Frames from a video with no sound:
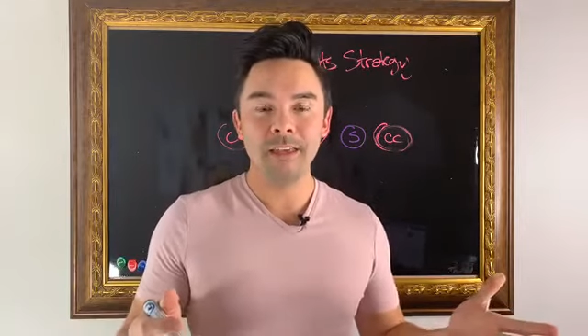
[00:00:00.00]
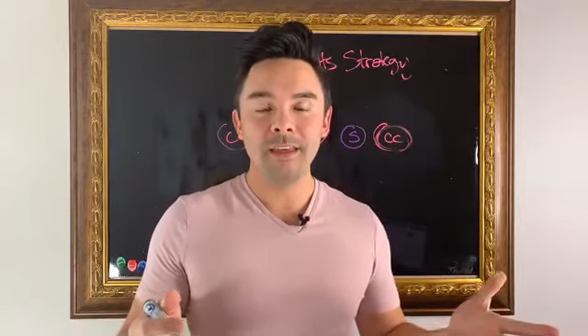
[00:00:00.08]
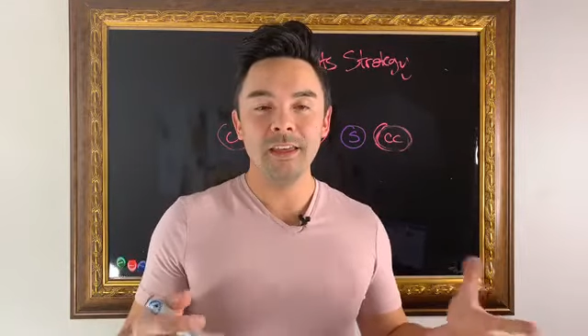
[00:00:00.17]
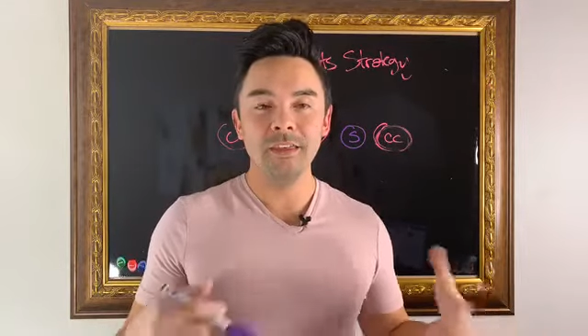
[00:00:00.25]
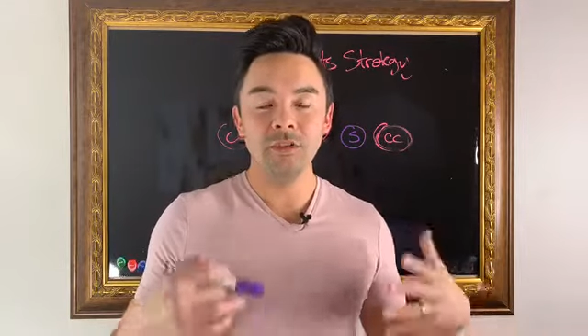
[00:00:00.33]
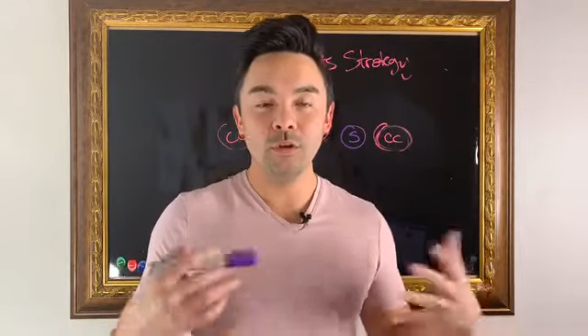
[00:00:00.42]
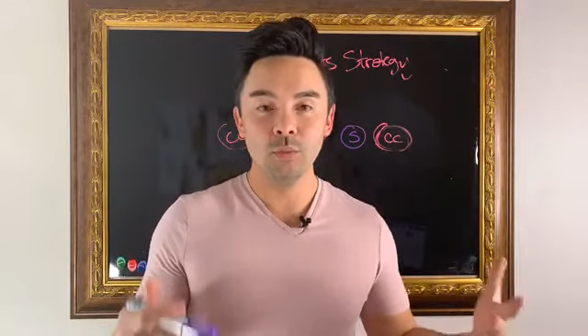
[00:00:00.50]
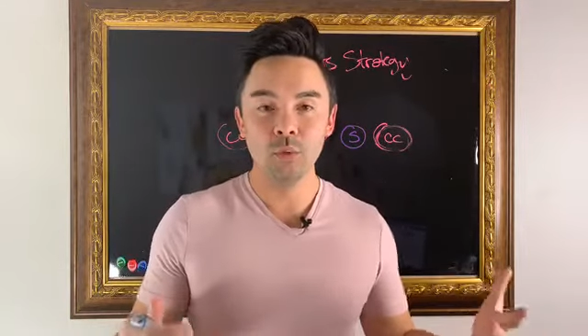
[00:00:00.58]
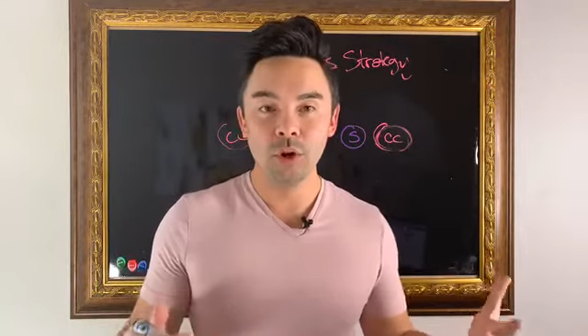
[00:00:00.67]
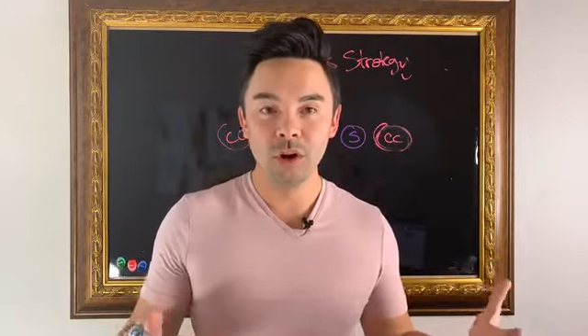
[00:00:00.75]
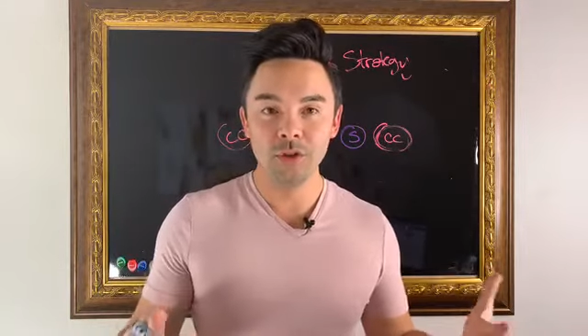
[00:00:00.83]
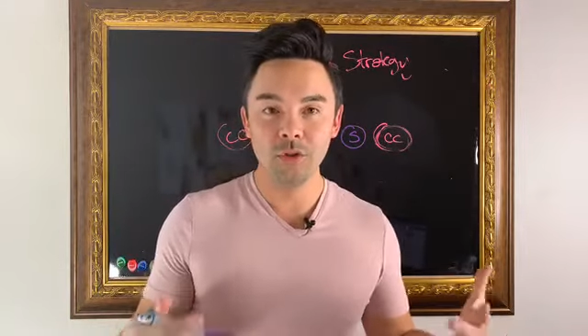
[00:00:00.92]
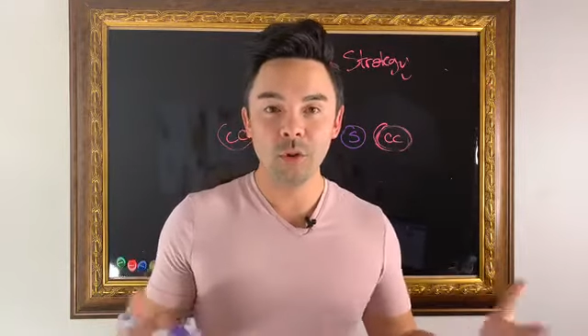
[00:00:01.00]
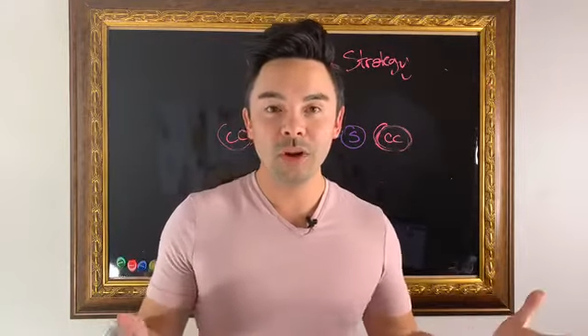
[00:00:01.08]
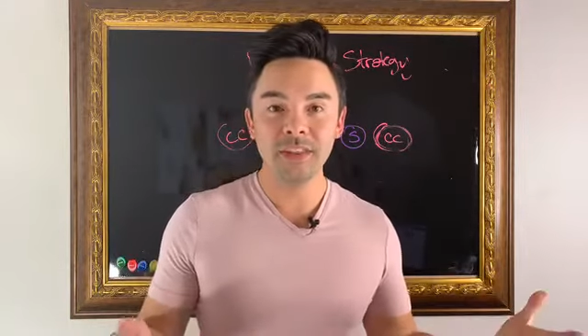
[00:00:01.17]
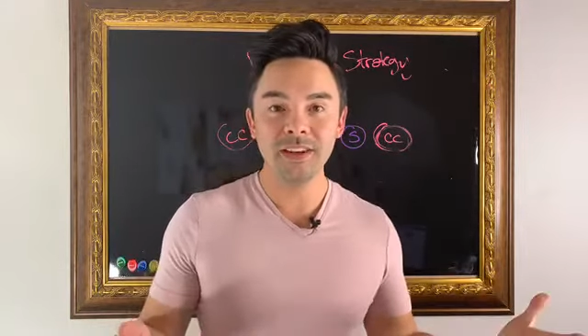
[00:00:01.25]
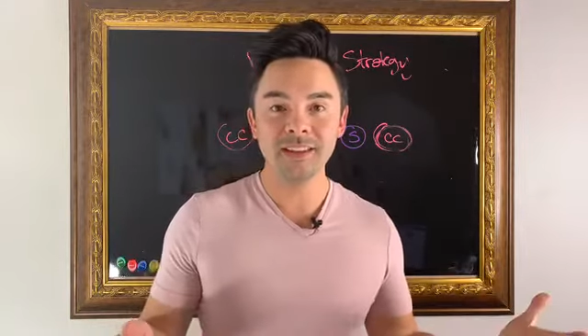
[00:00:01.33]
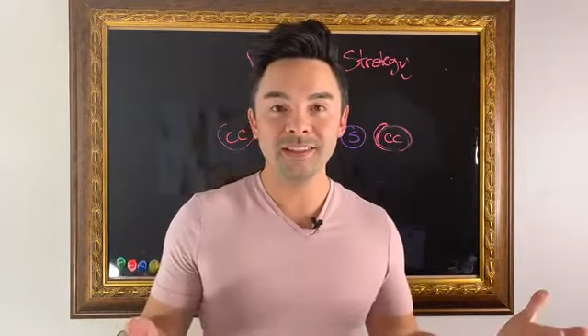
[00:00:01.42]
the work
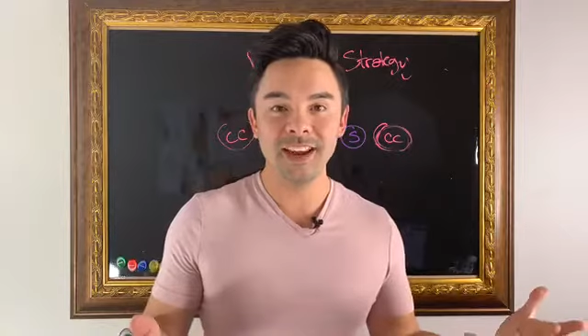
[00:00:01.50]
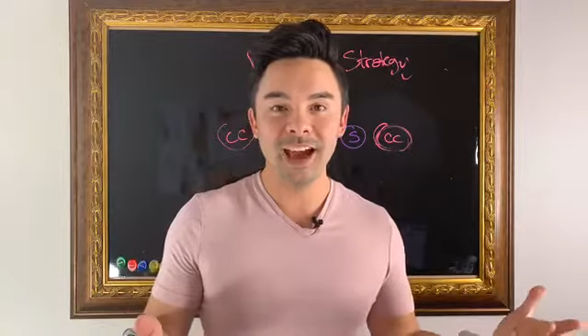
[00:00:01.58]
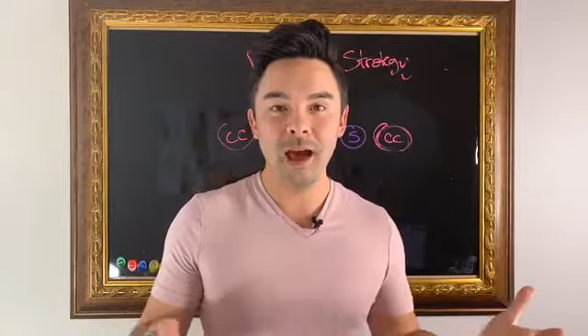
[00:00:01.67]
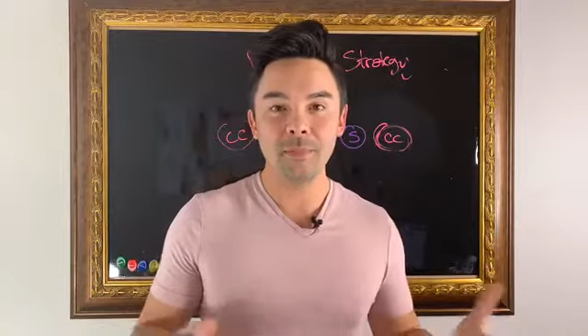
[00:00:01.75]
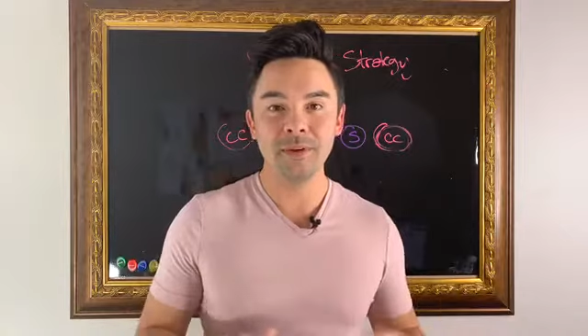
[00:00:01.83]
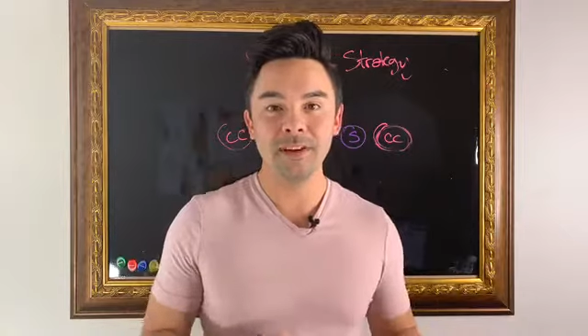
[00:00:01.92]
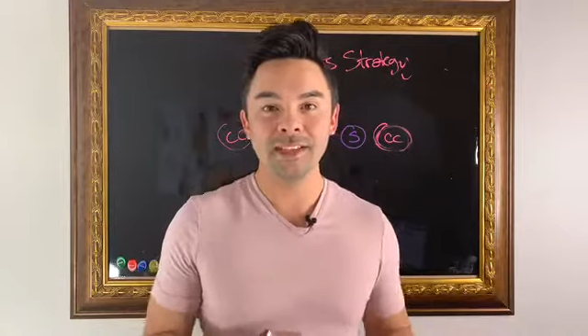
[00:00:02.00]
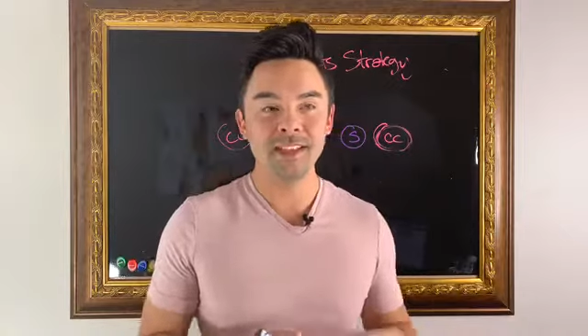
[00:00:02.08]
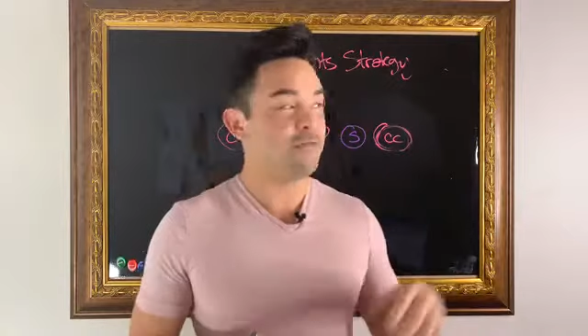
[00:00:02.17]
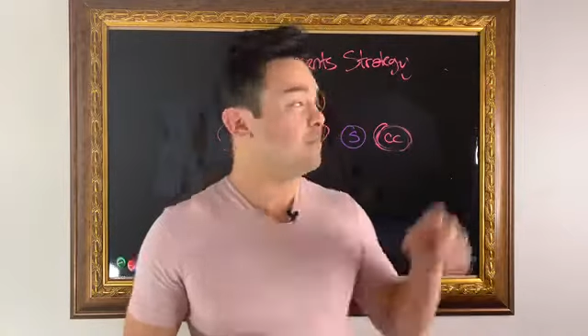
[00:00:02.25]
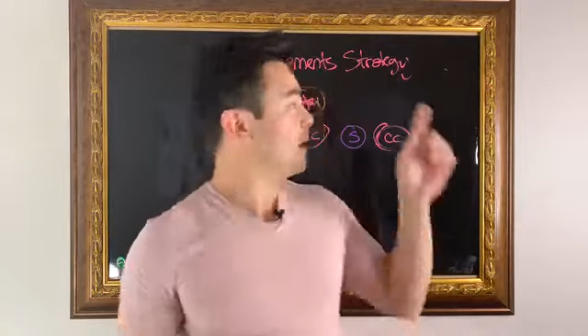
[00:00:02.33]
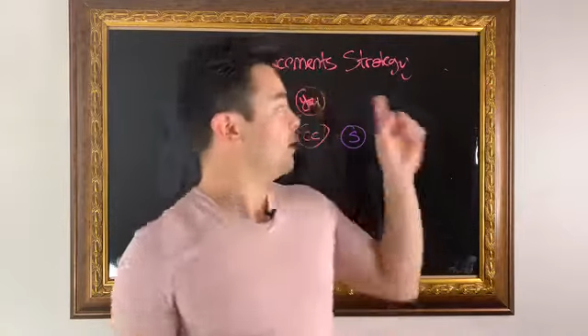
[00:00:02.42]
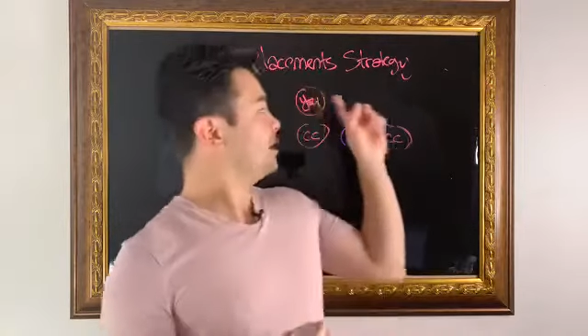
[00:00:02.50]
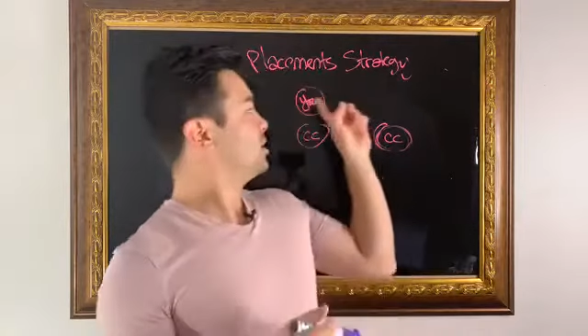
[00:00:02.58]
that needs to happen is if Mary's